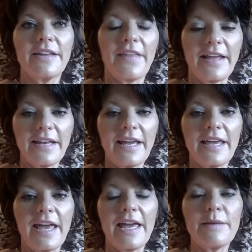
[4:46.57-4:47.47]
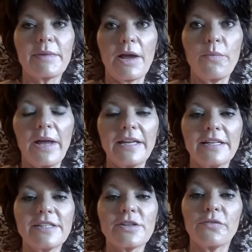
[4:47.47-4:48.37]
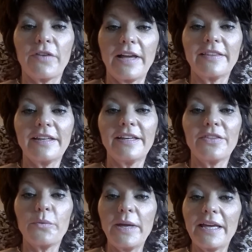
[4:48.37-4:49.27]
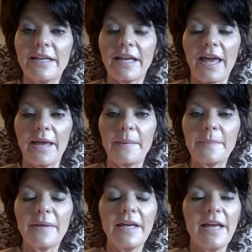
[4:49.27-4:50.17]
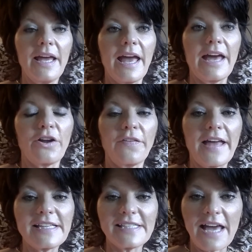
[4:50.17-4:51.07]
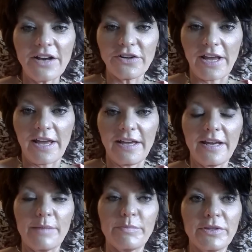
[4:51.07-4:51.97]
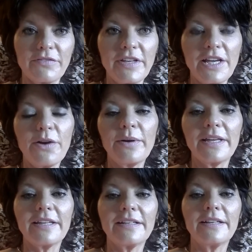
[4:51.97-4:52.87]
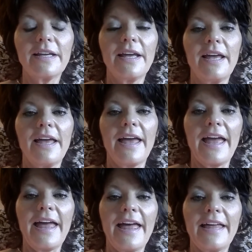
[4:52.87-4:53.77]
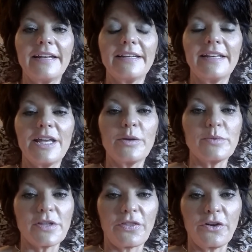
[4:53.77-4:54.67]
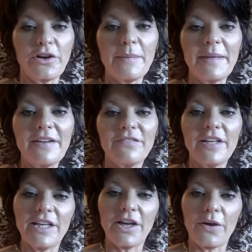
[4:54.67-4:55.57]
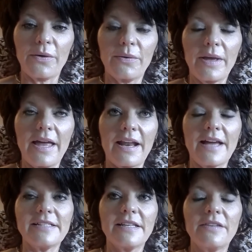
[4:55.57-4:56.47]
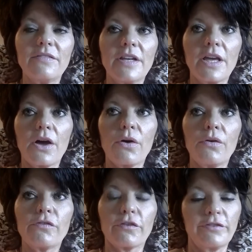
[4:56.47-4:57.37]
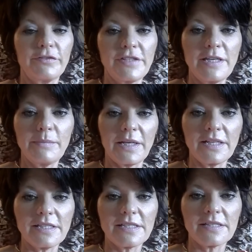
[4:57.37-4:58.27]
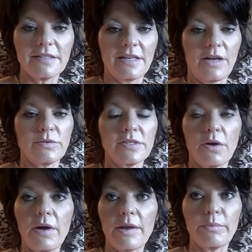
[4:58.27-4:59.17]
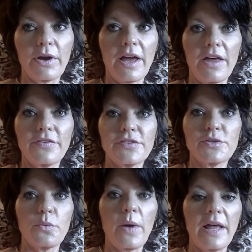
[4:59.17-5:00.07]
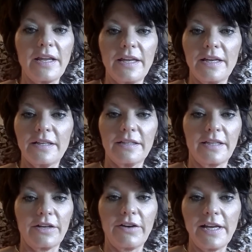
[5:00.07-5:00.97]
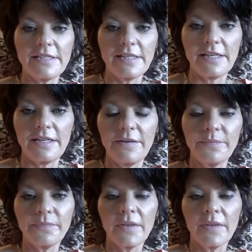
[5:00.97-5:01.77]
That day came and I waited. So finally the weekend came, and on that Saturday I put the video in, and it was a 30-minute video, and I did the video for 15 minutes. I was so out of breath, sweating like crazy.